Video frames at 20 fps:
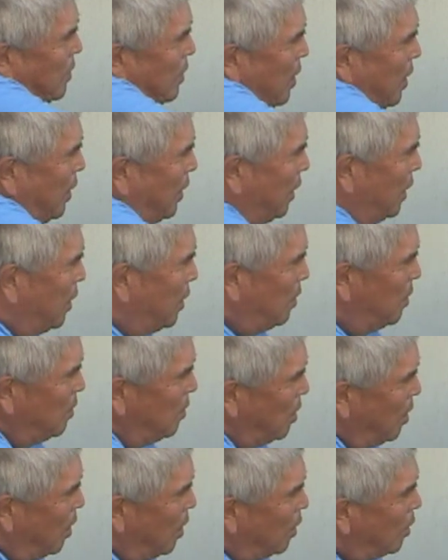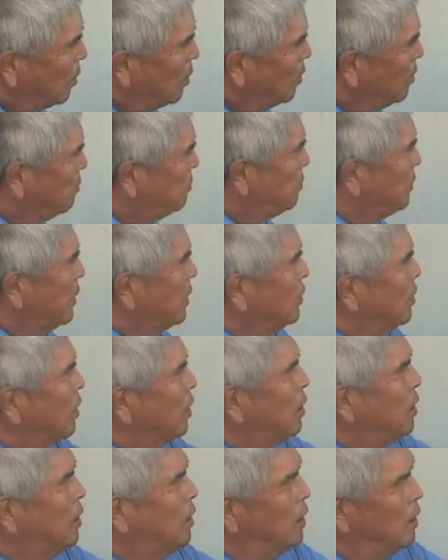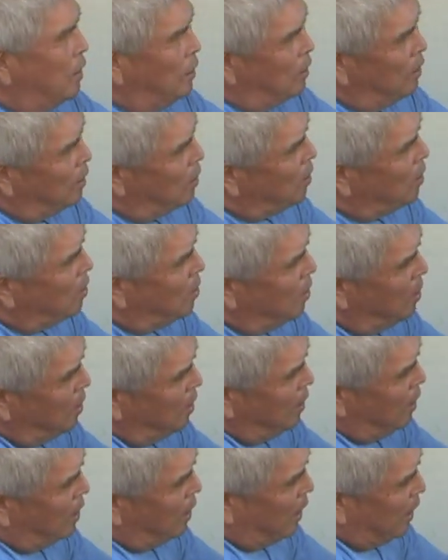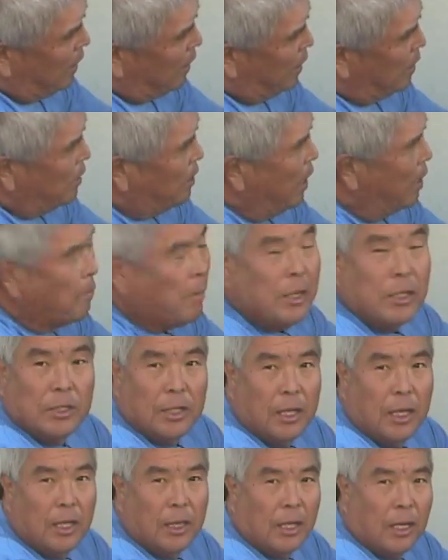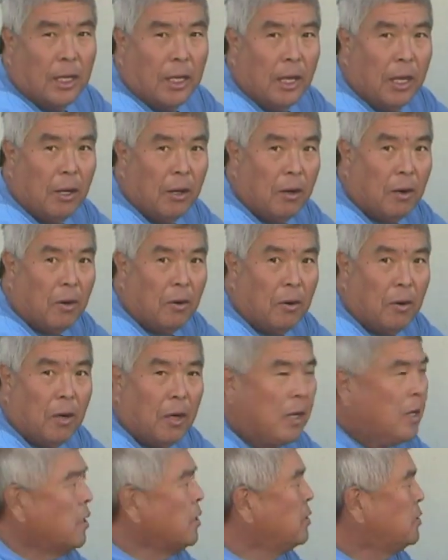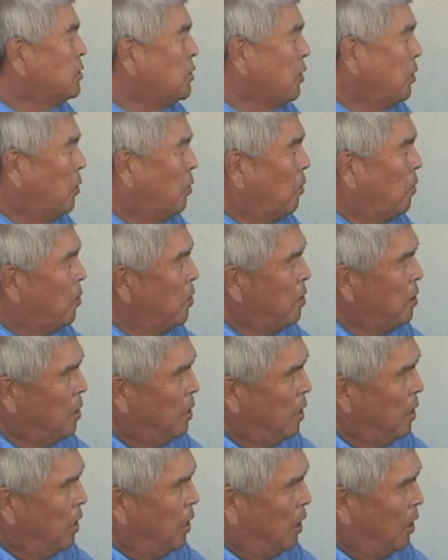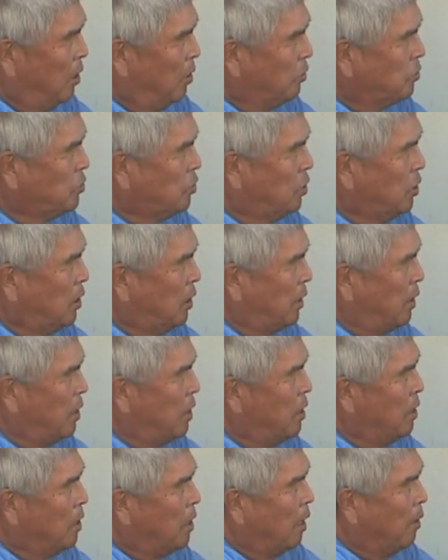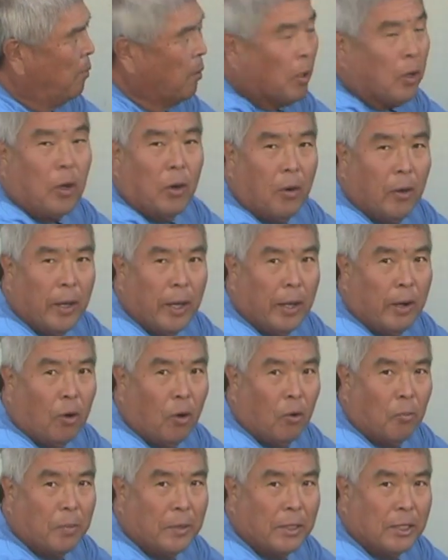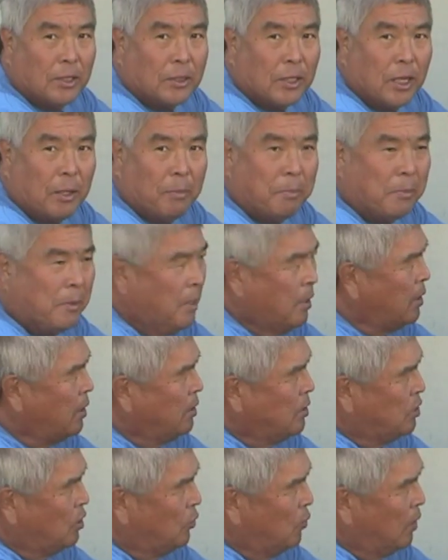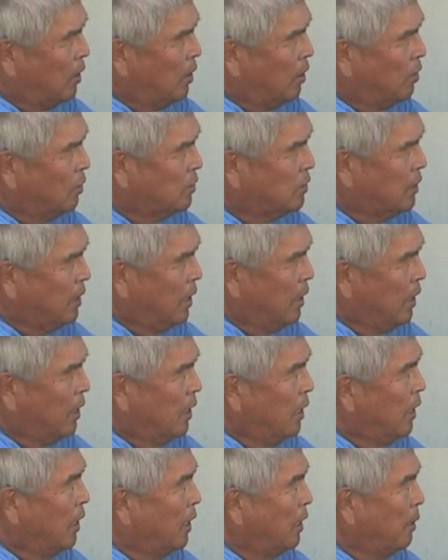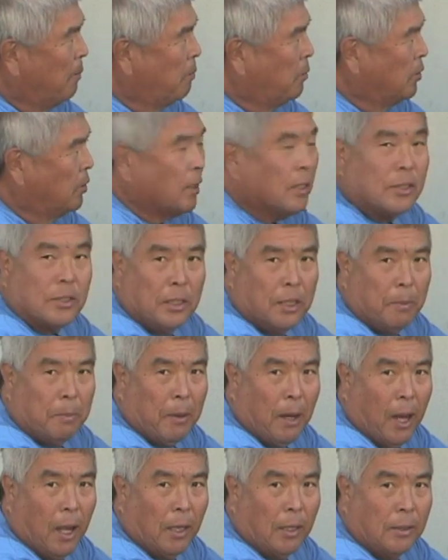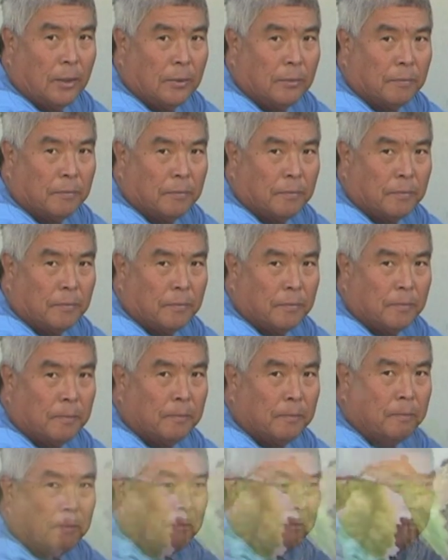I got a pretty good cut there. I didn't damage anything here, so it looks good. I'm gonna go ahead and open this up, see what it looks like, and then put this in a pot. That